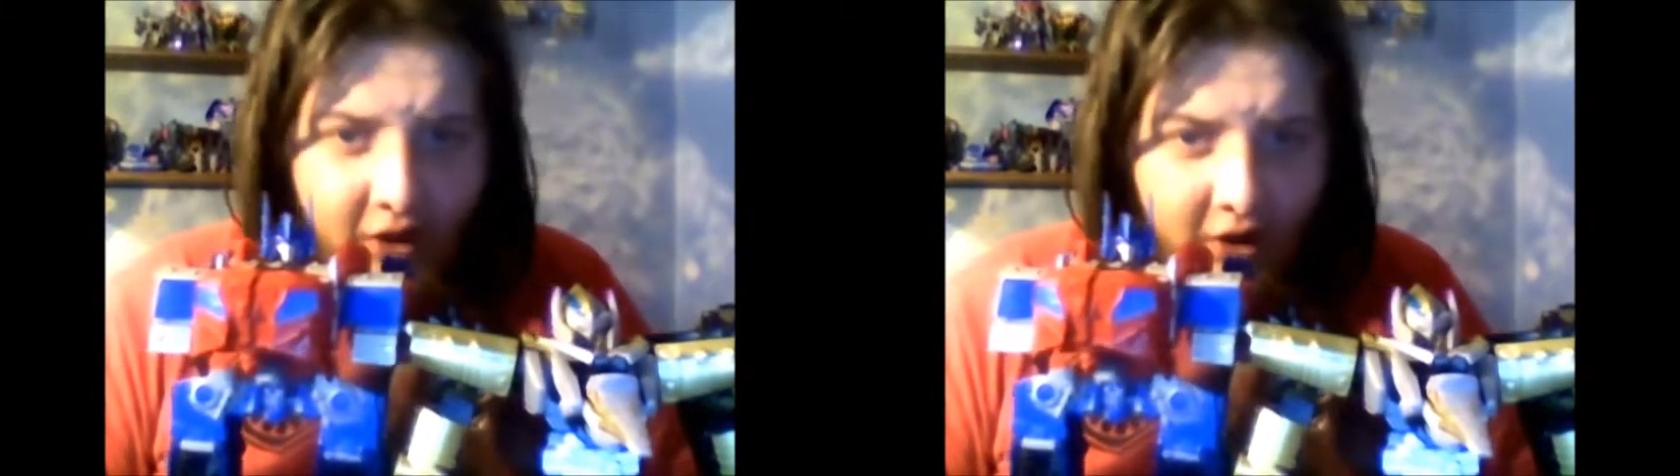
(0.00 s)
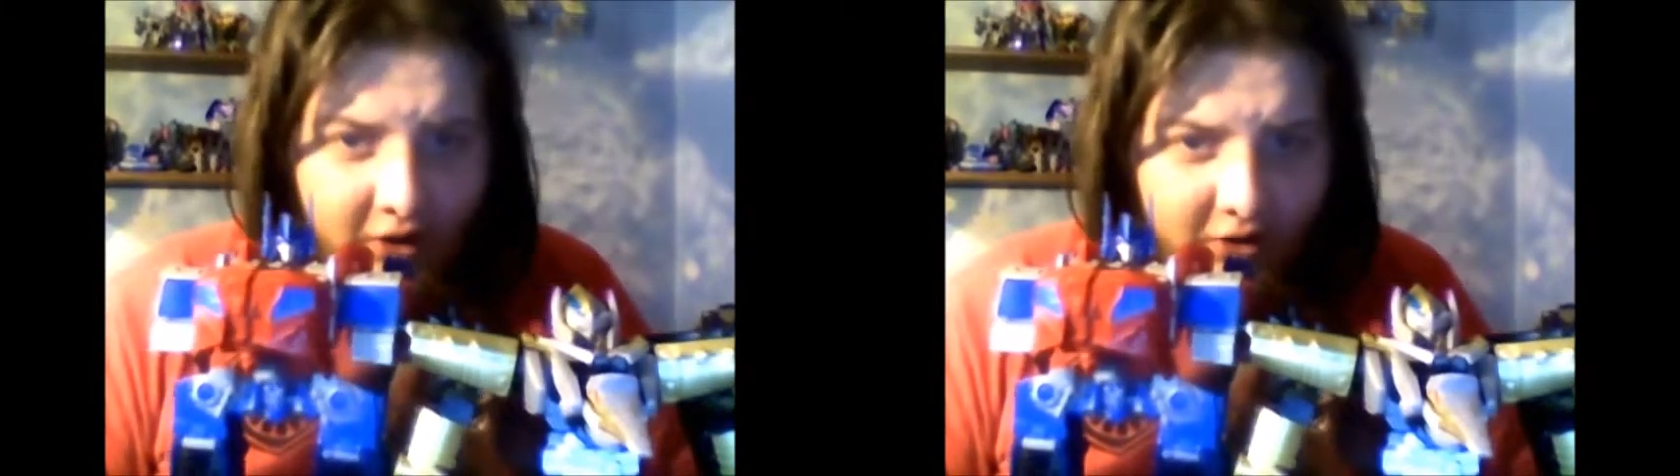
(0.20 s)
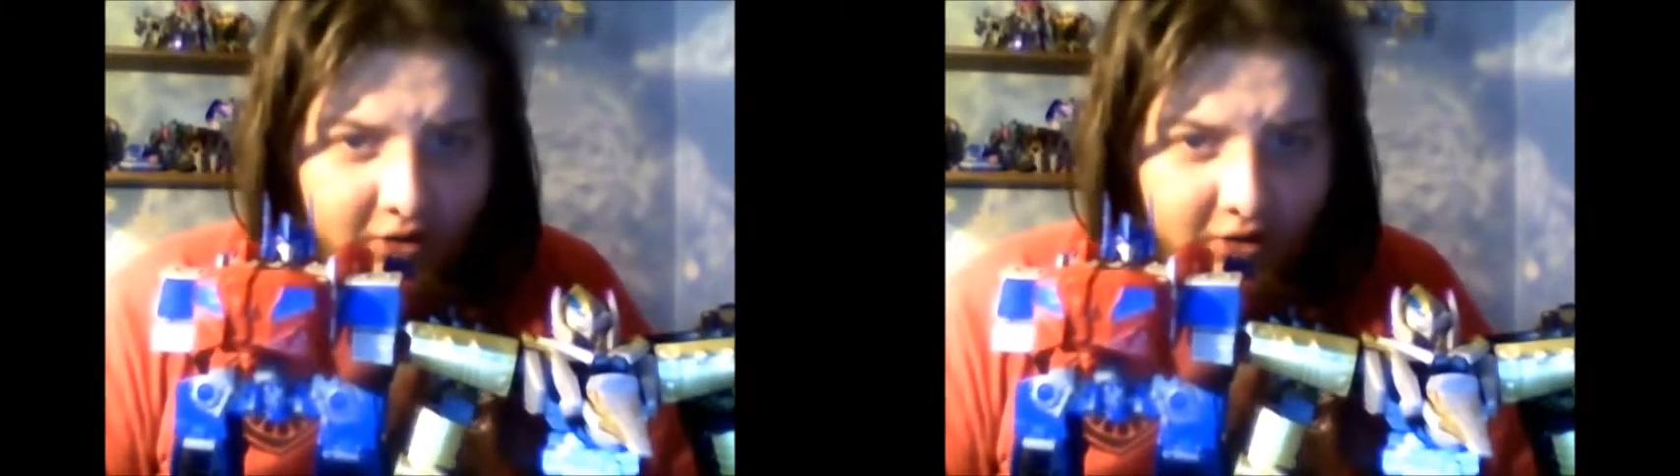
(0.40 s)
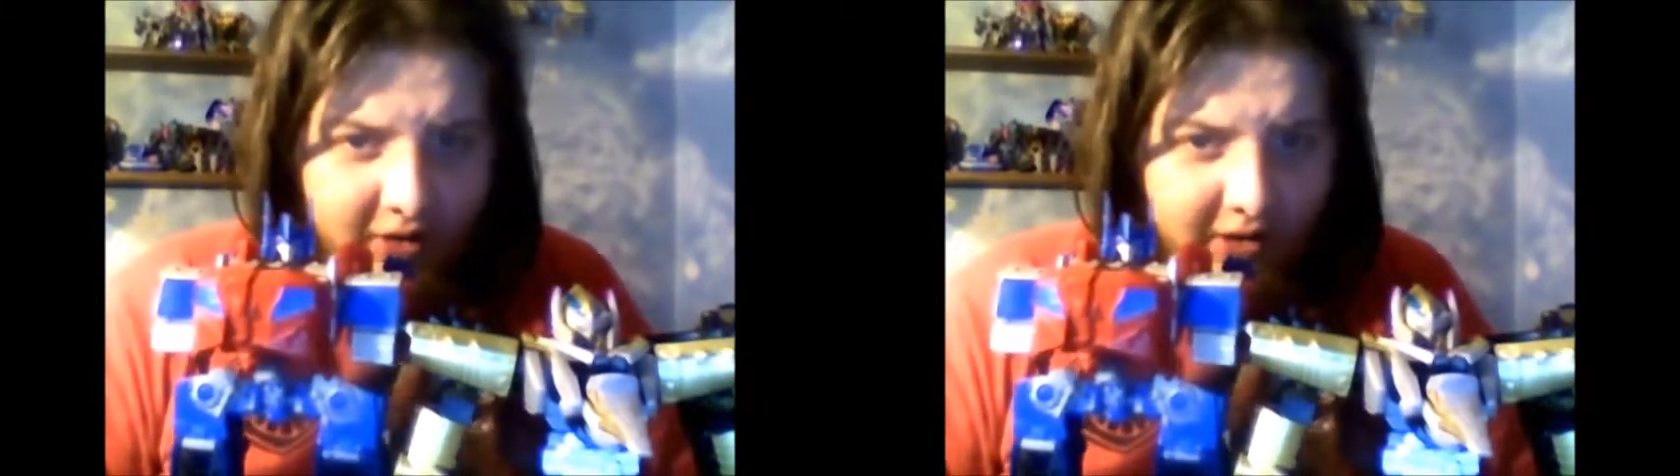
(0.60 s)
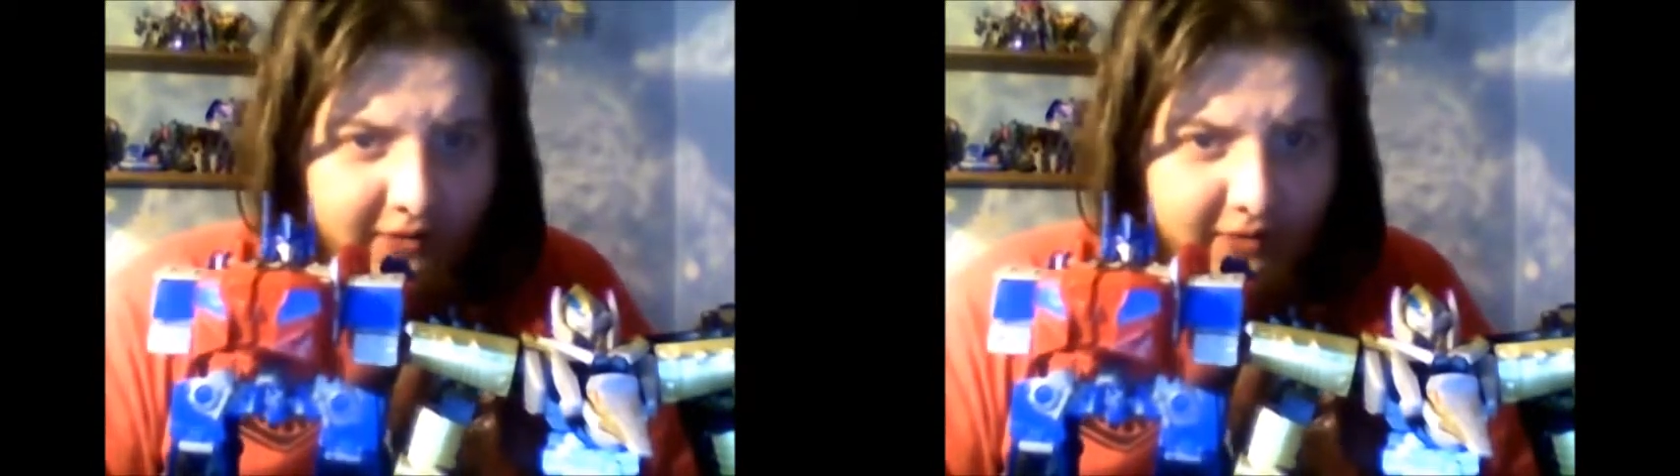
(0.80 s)
taller
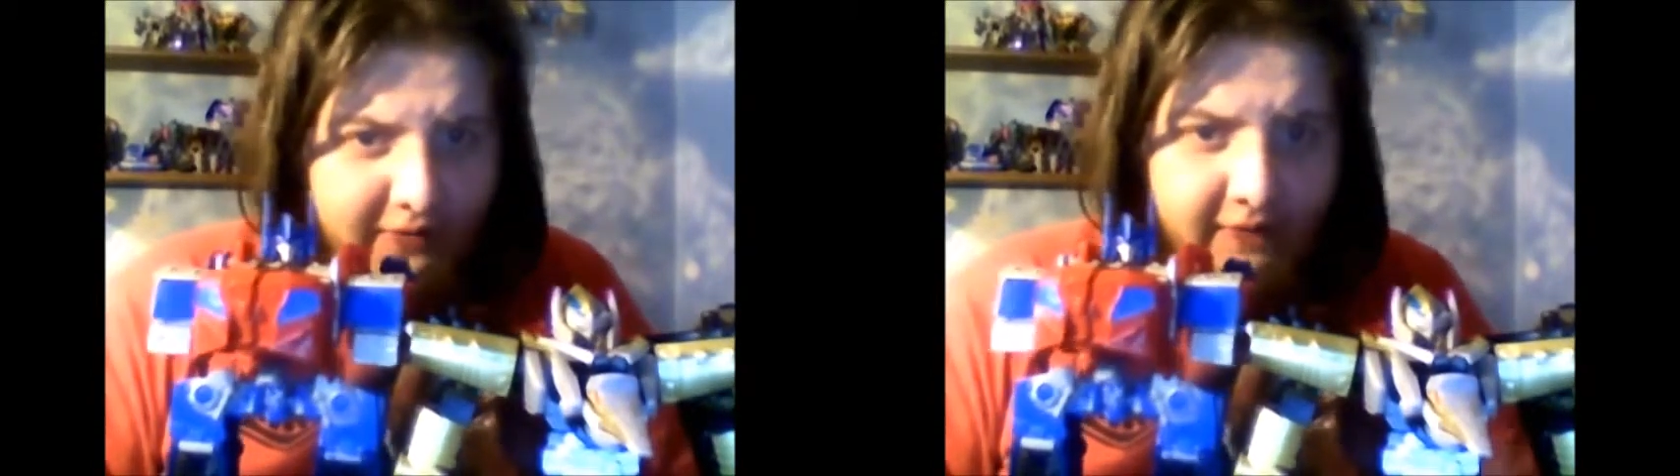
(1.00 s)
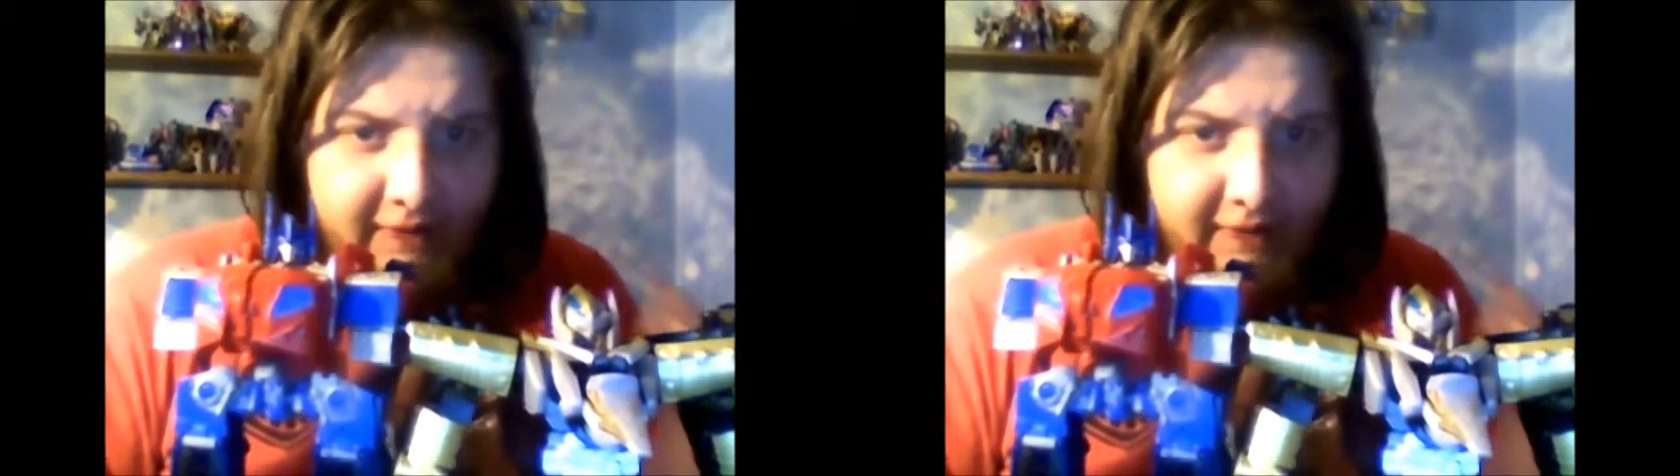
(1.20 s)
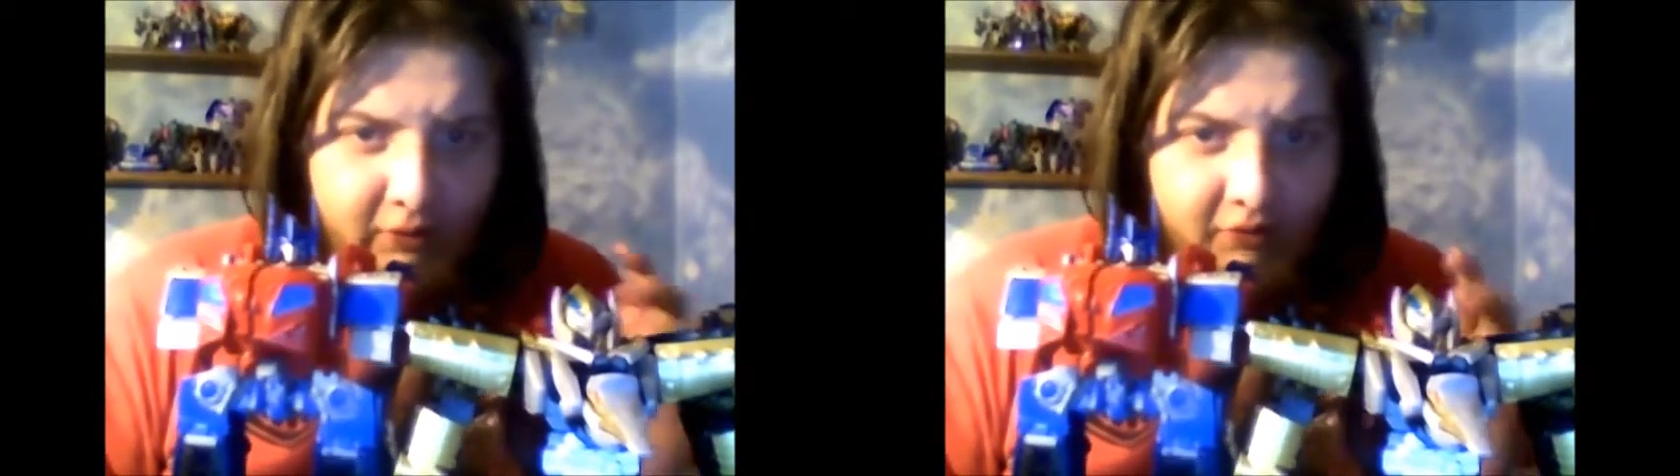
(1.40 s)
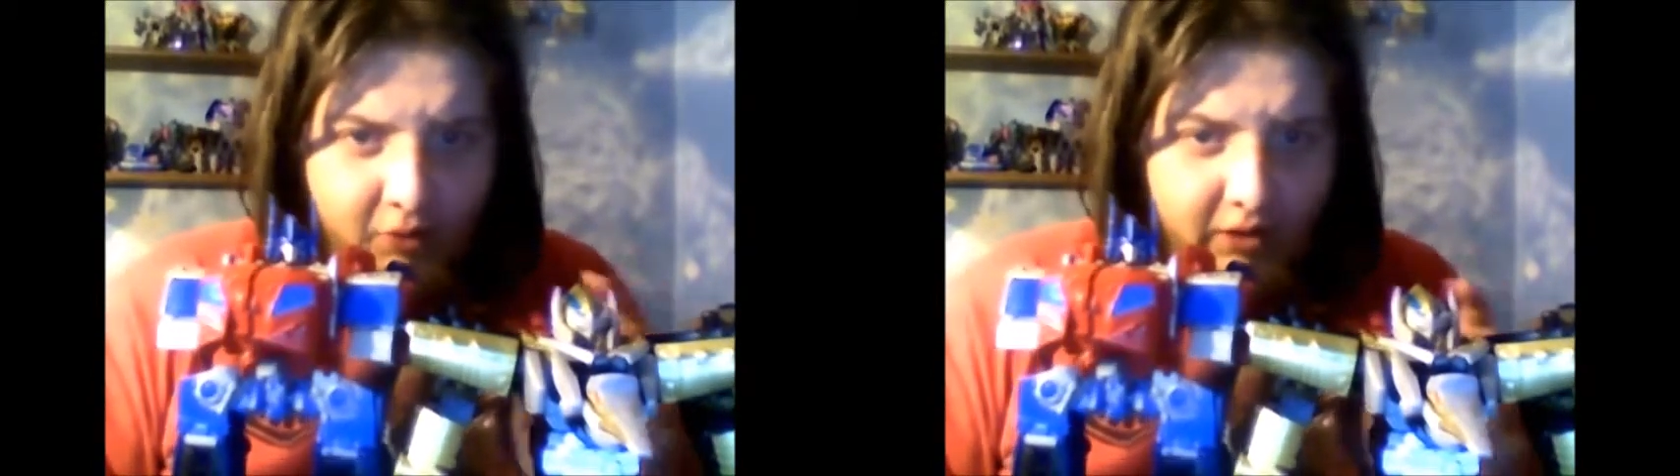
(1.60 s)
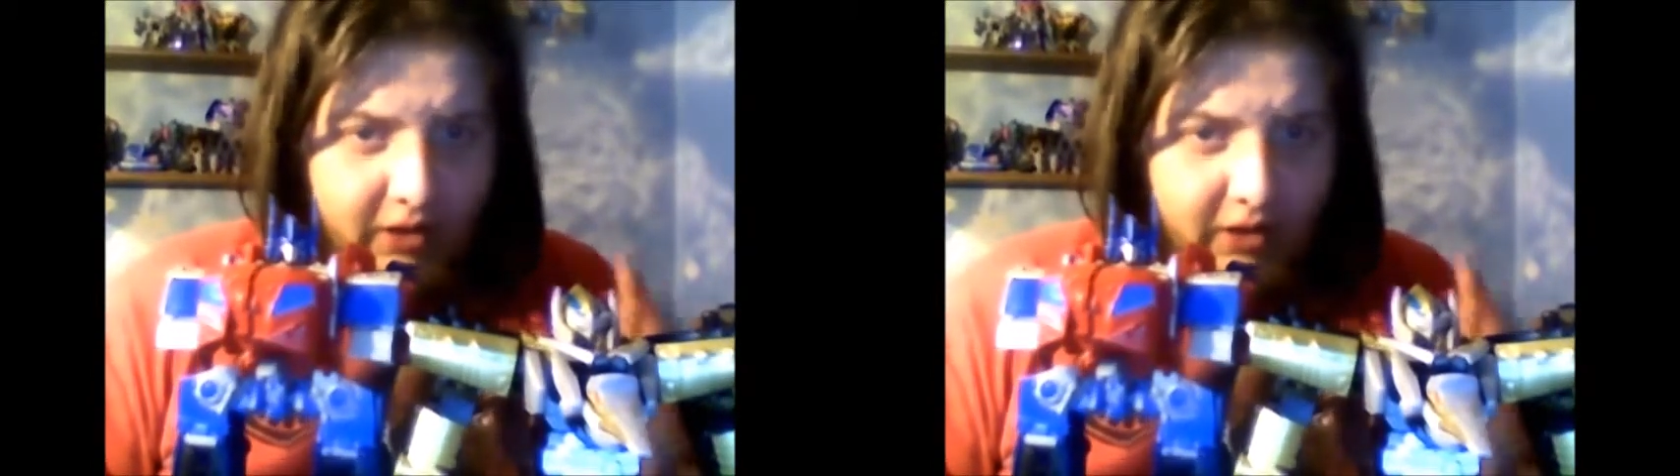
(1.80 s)
than the Terrazord,